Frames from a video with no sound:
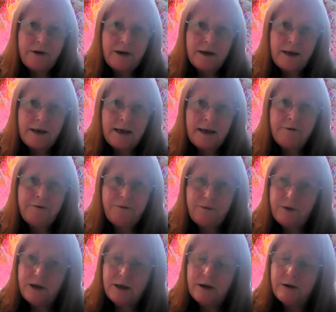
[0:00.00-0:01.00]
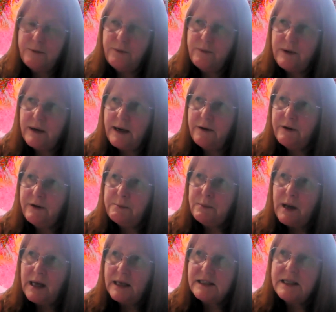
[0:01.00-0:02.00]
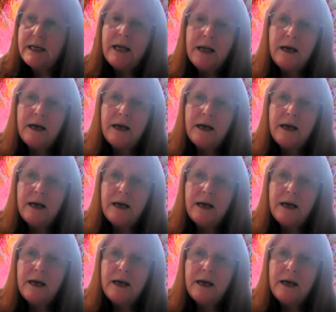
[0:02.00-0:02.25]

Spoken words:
I love it. But